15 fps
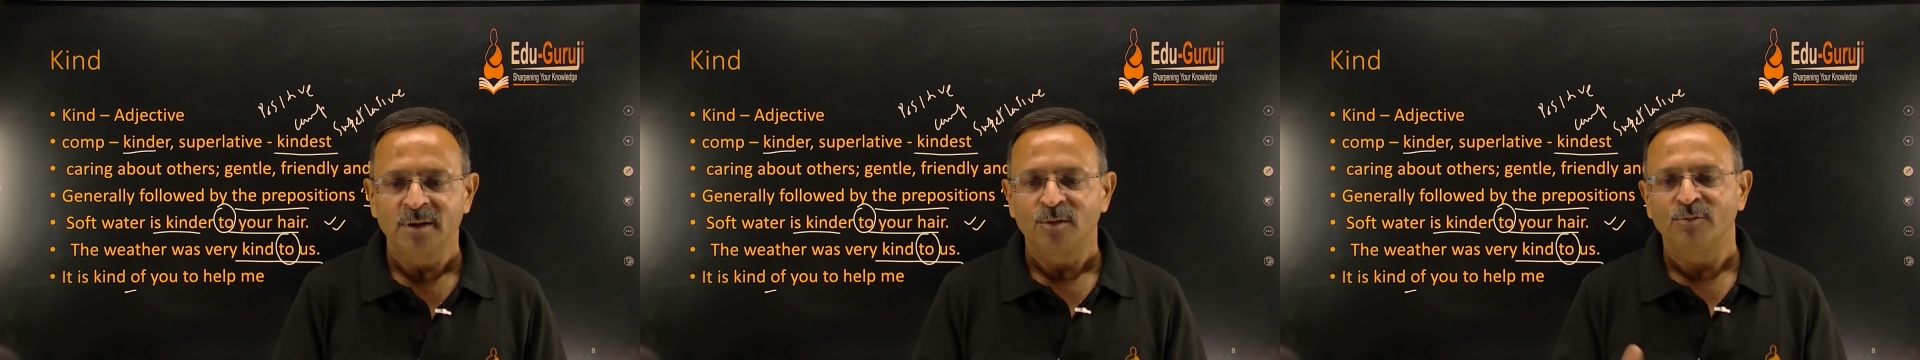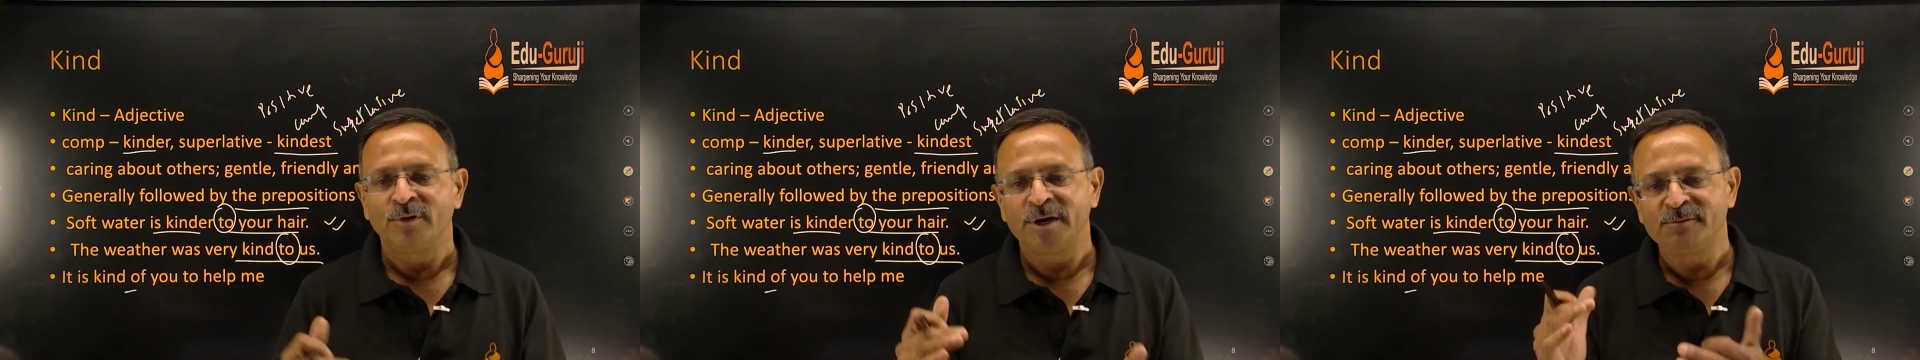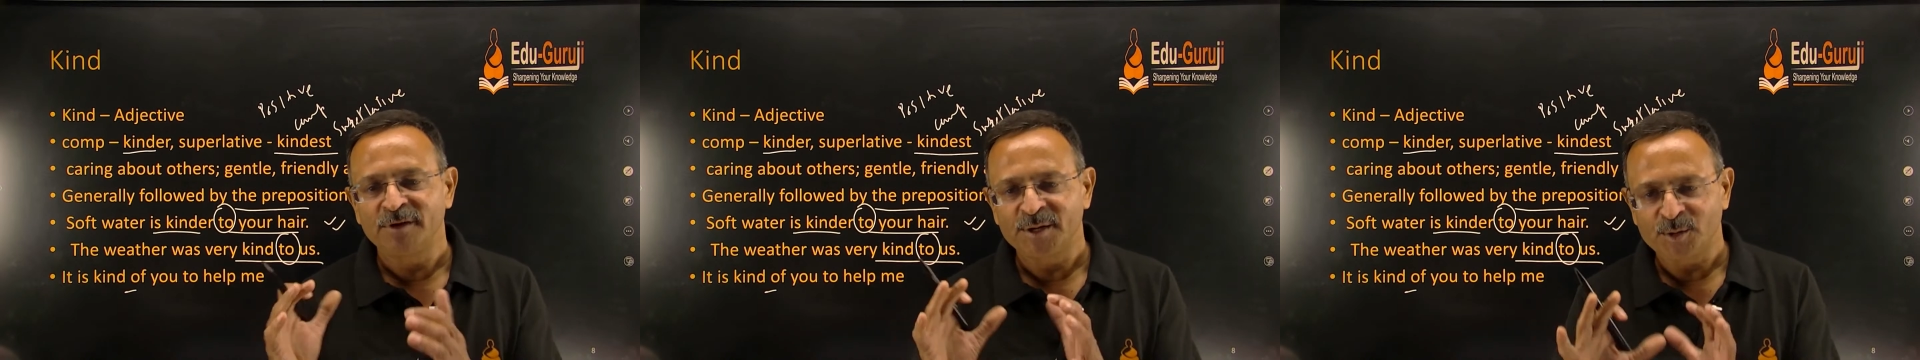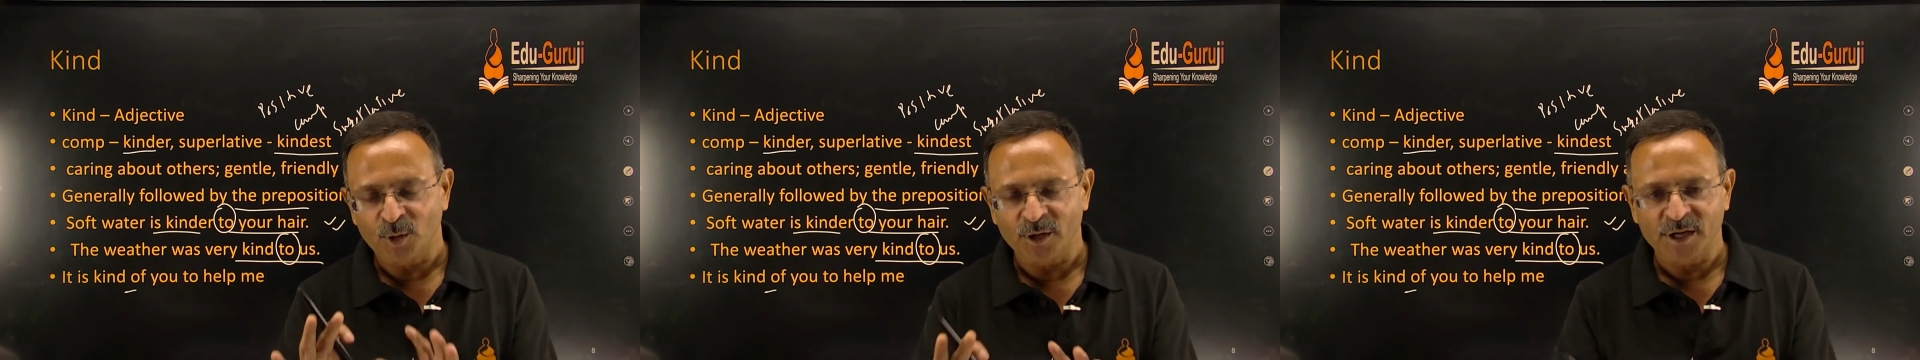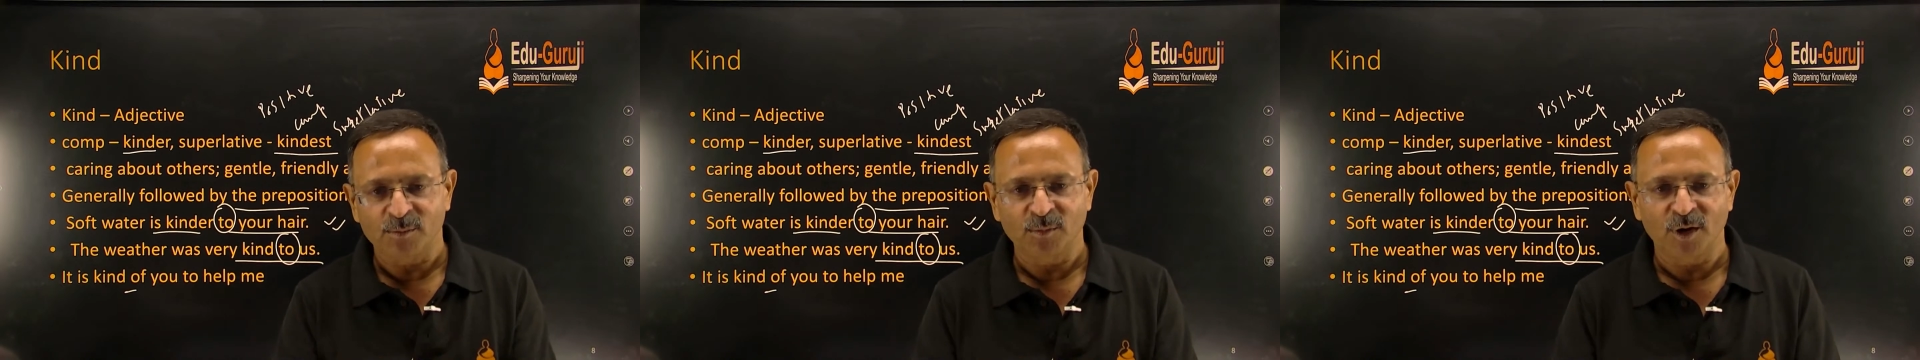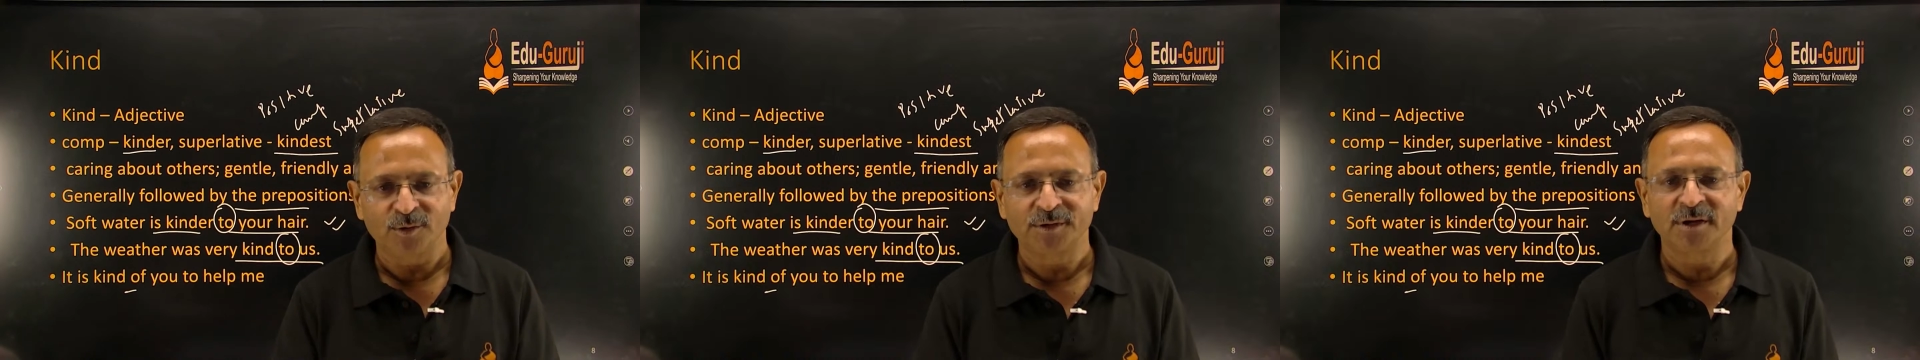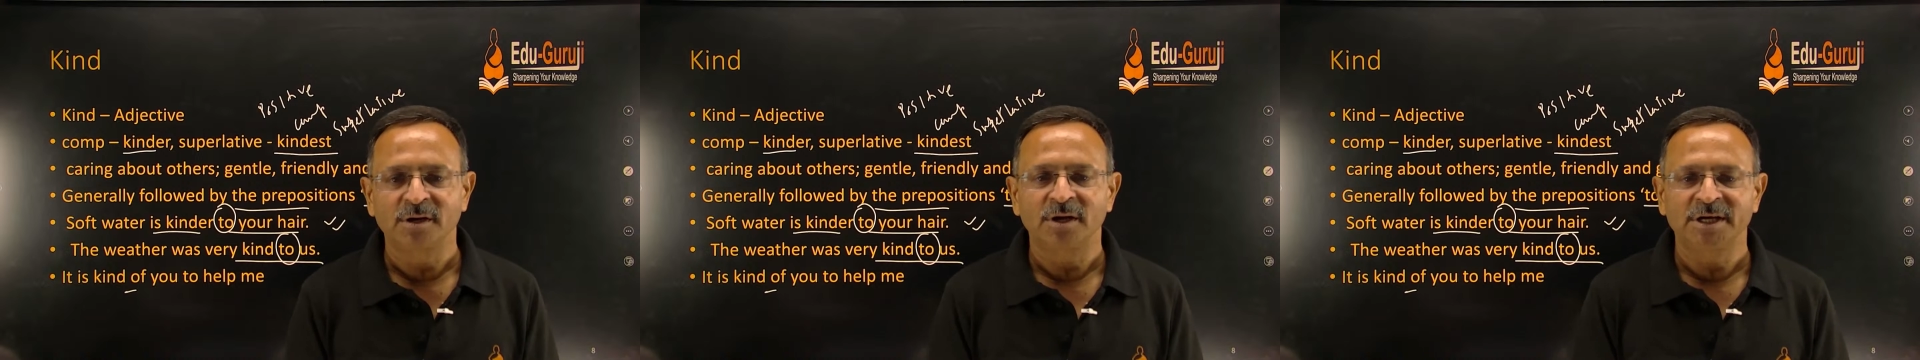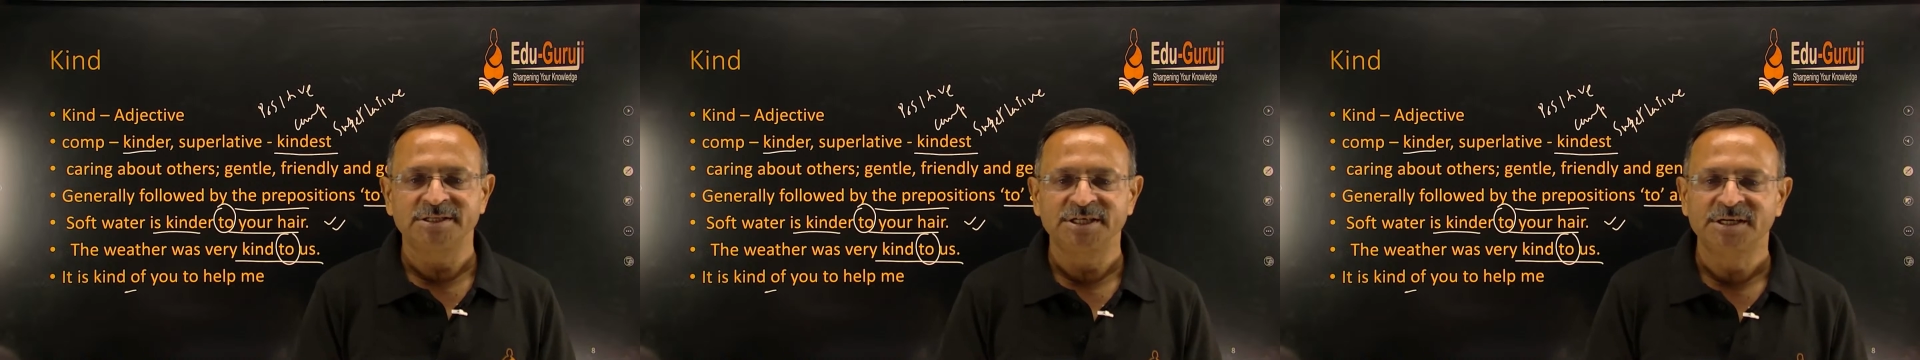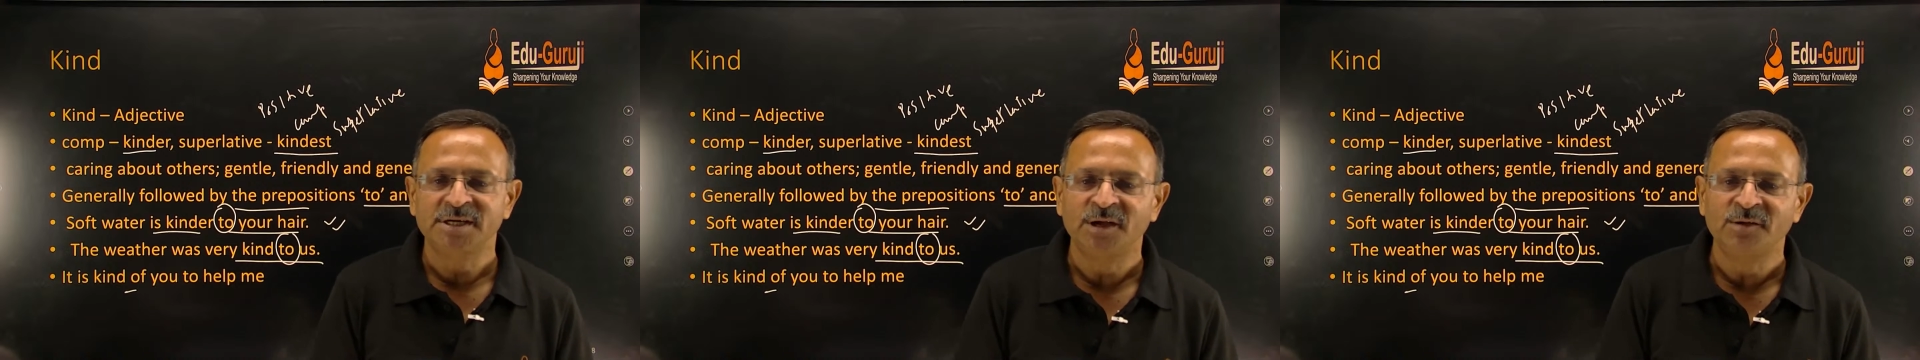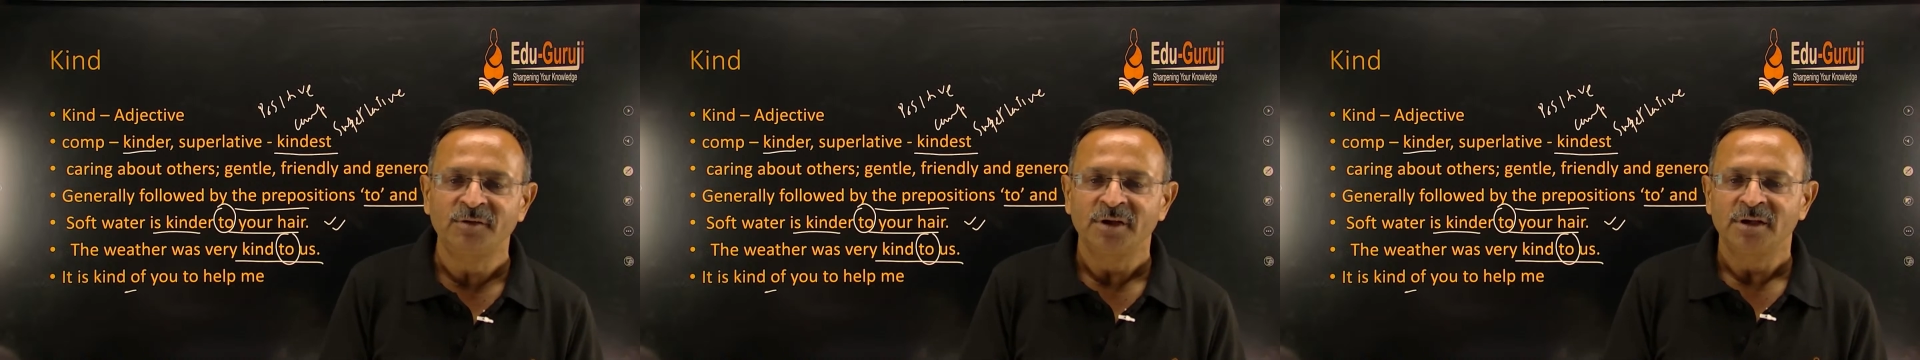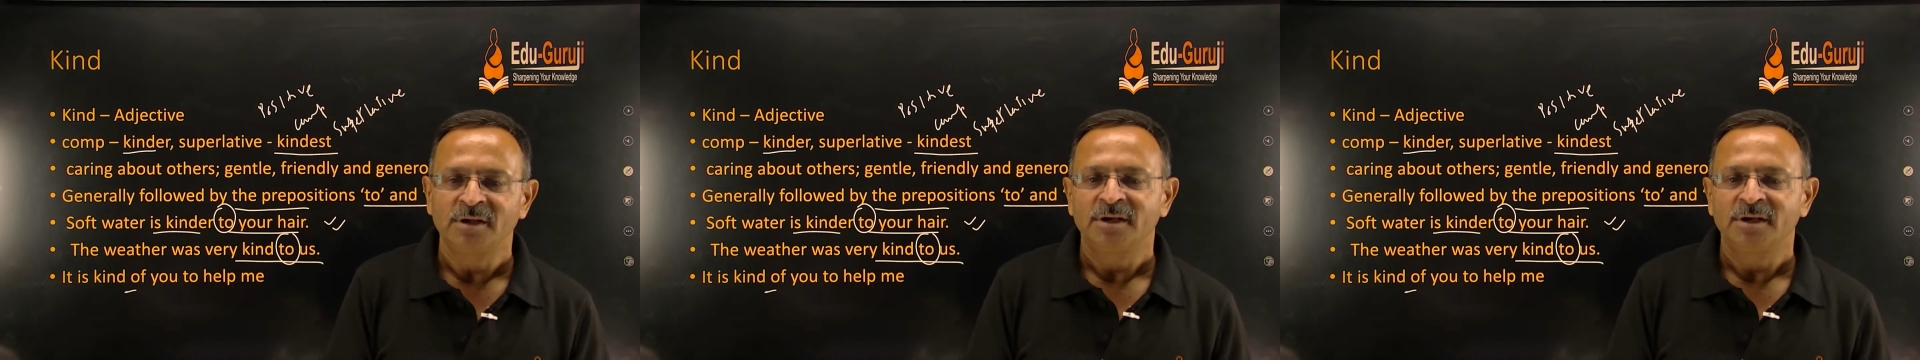When we are talking about the adjective,